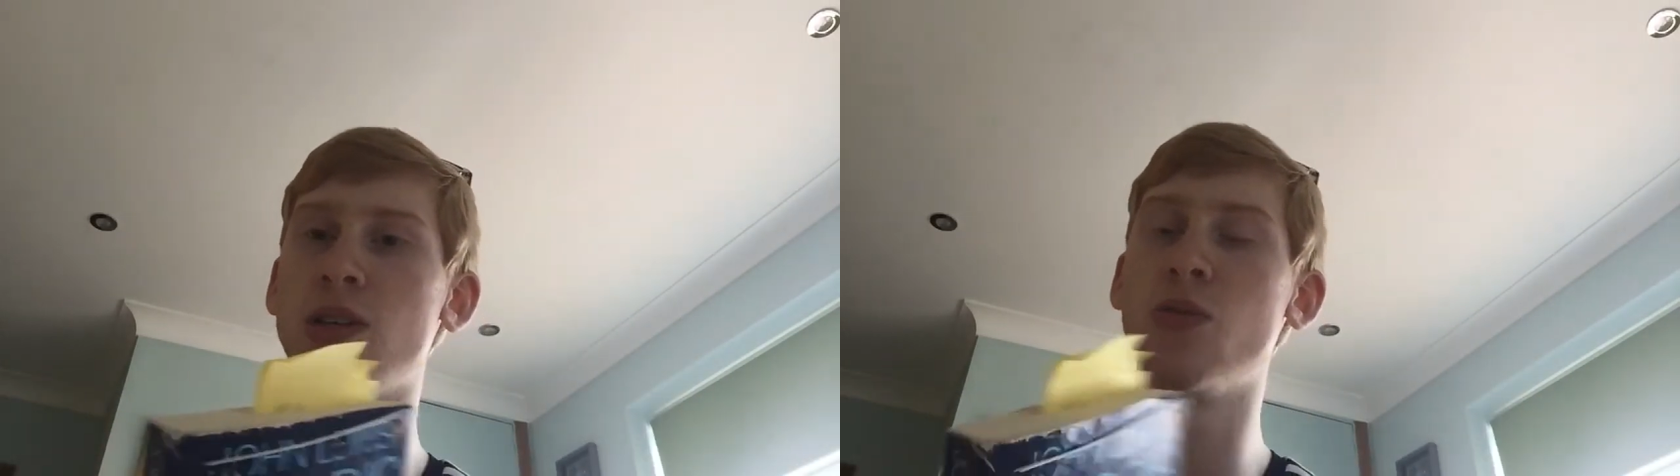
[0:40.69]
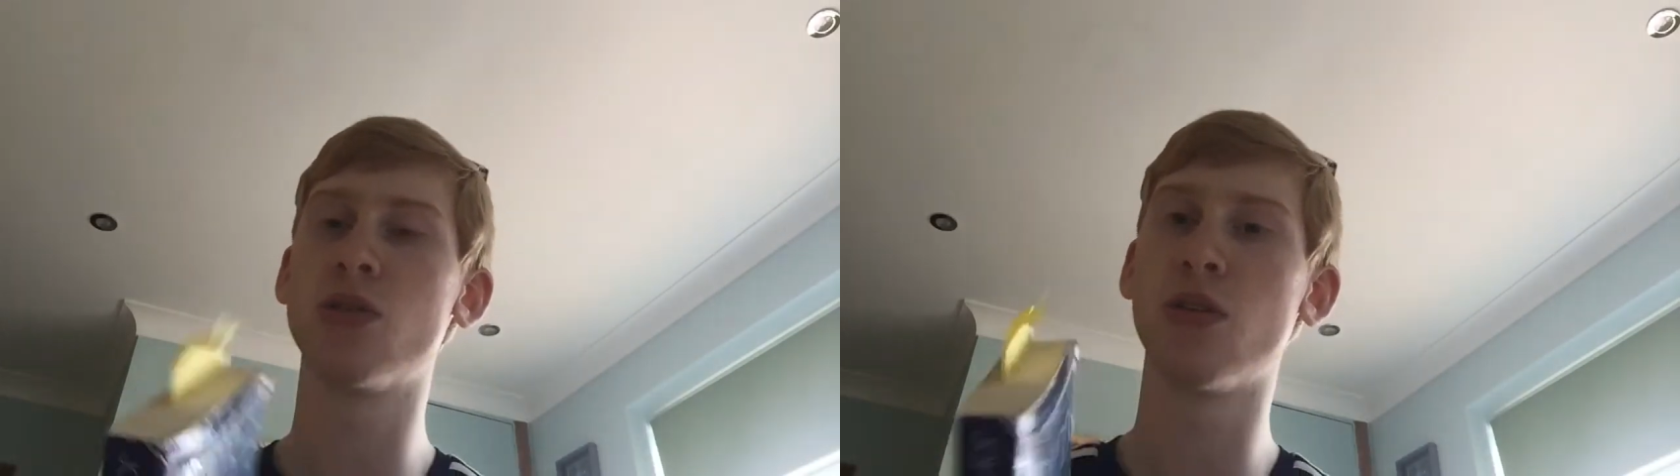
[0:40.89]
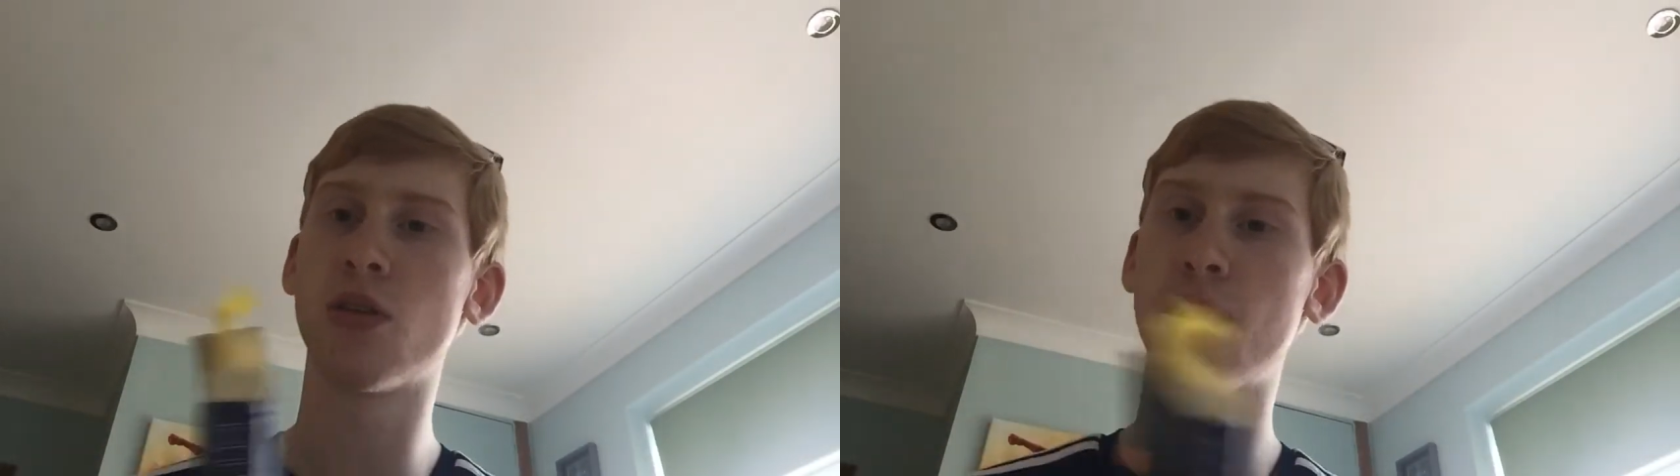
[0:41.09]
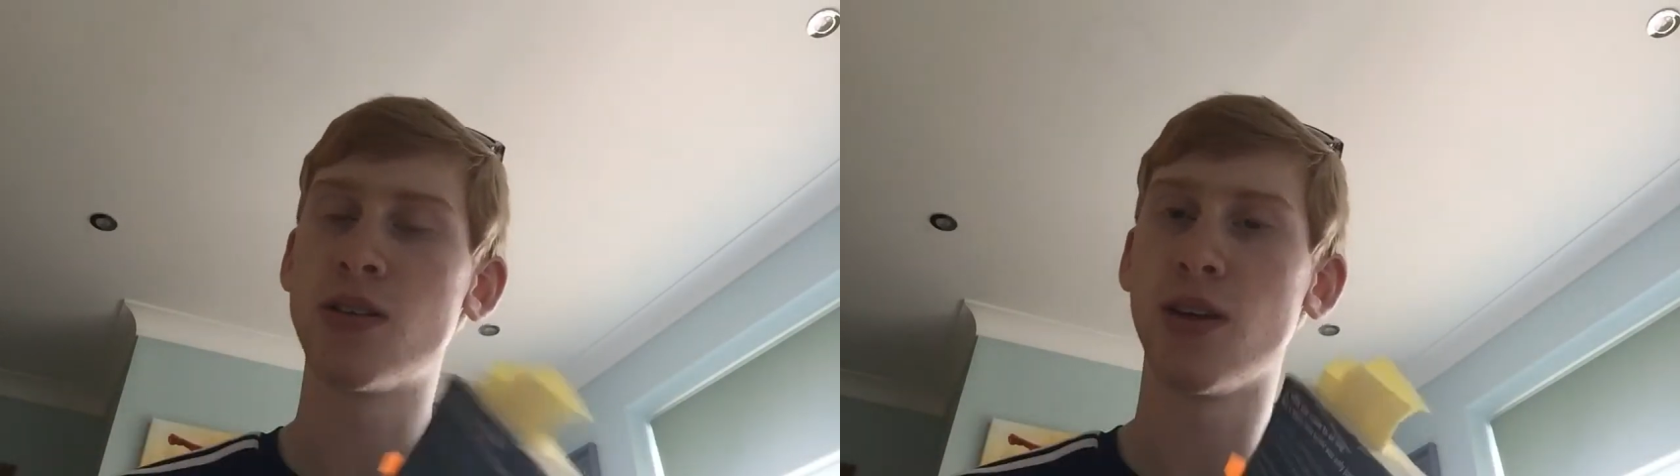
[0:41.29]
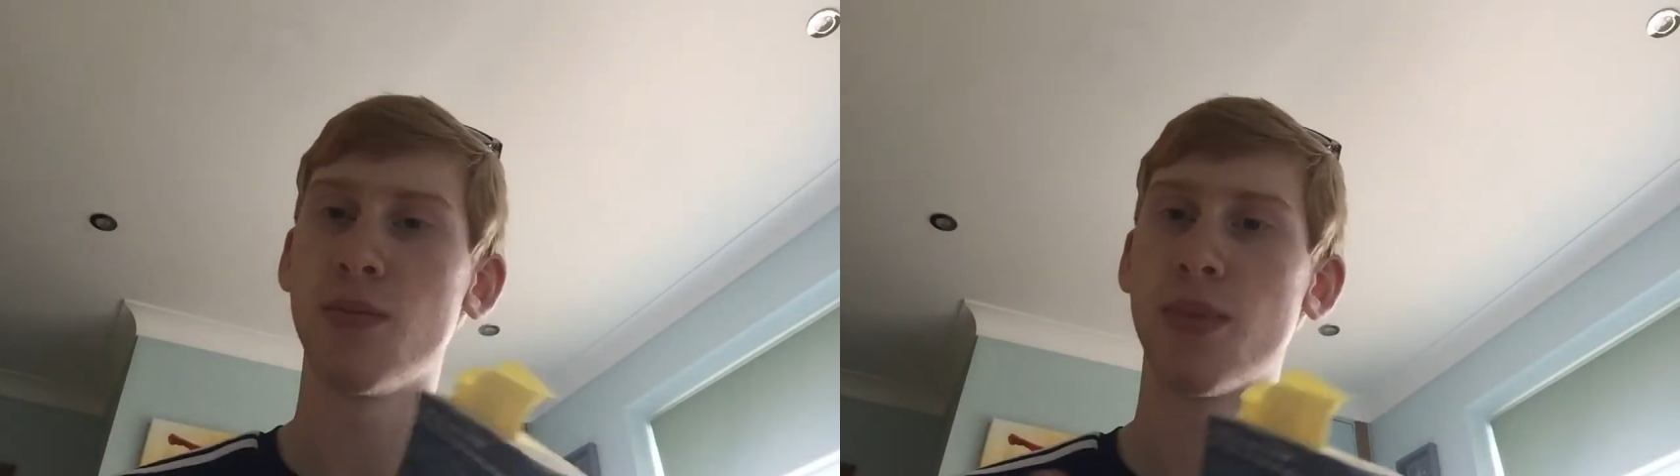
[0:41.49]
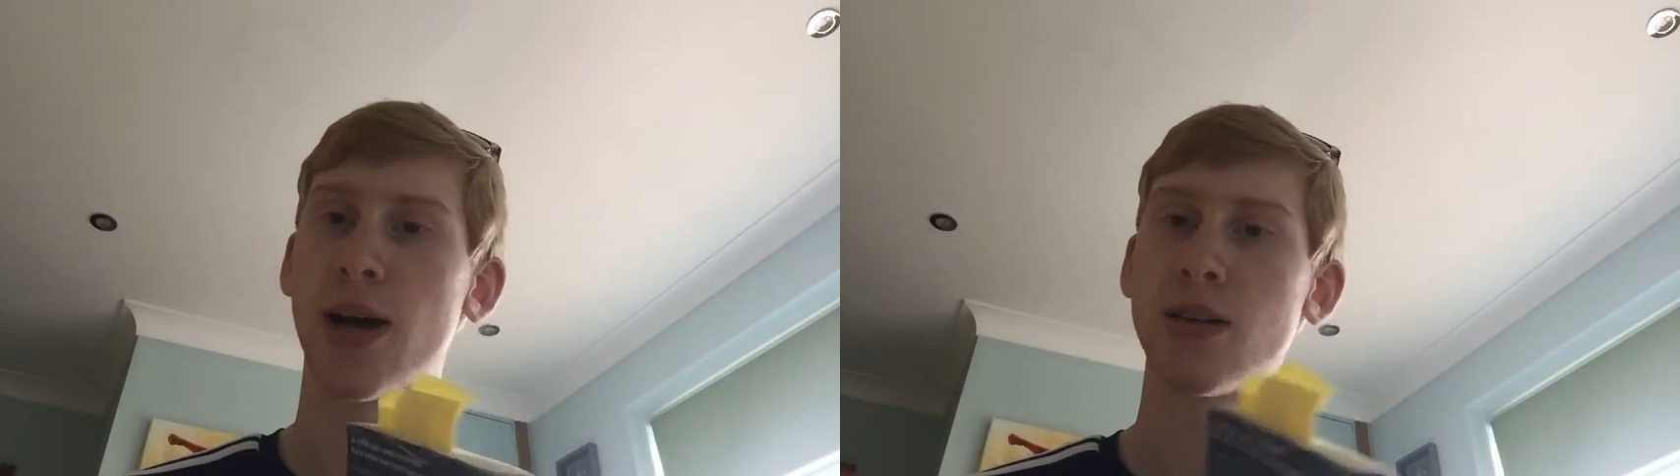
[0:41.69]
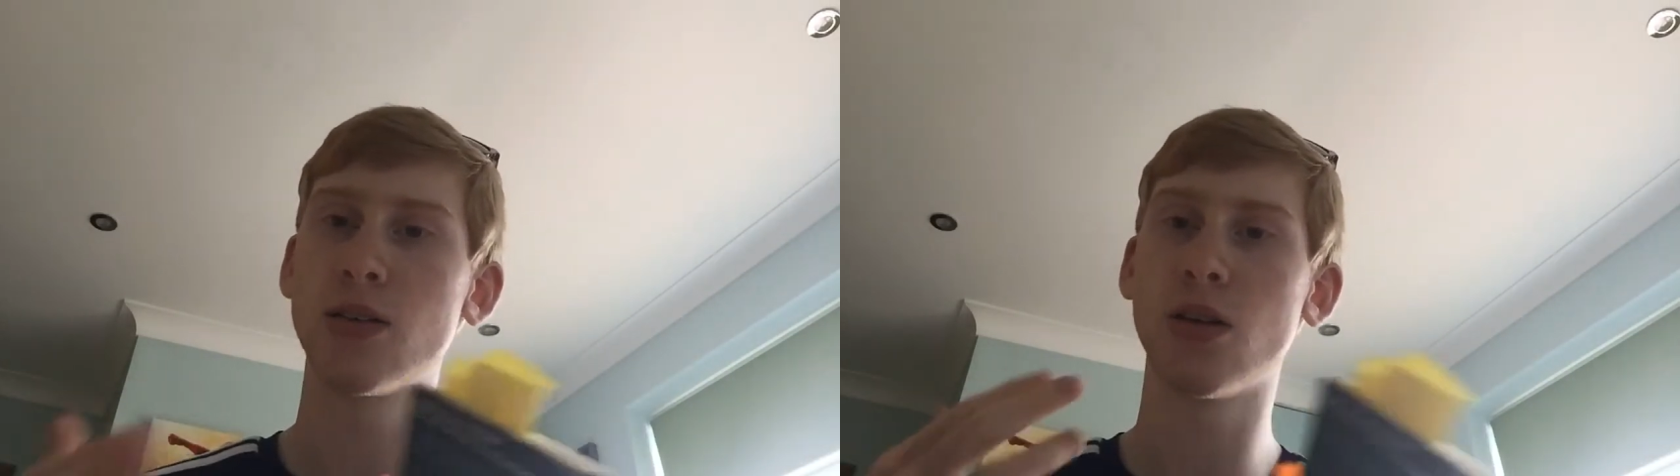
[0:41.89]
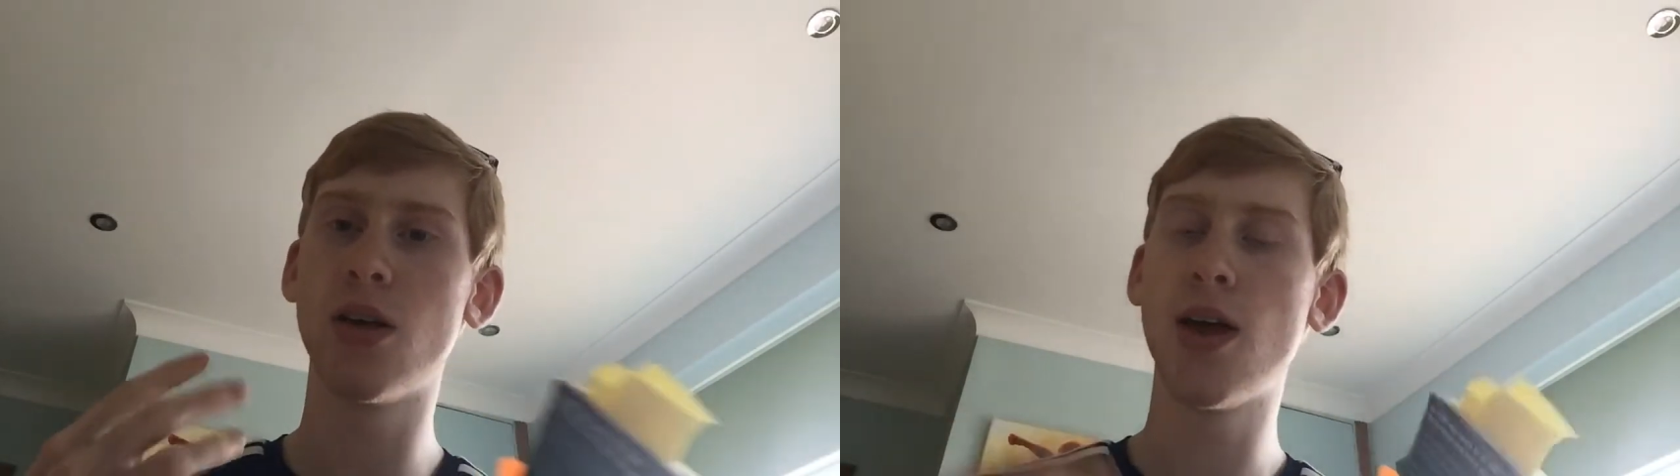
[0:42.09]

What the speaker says: and also the domestic impacts